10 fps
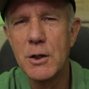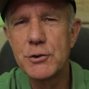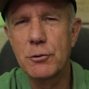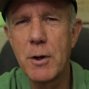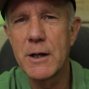
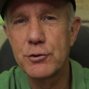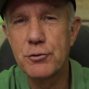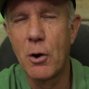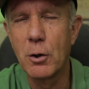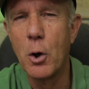is to create a
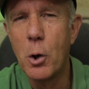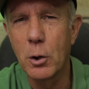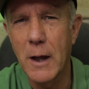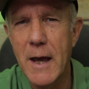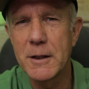strong
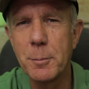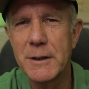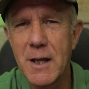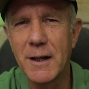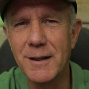hook at the
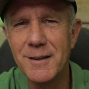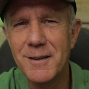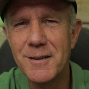beginning.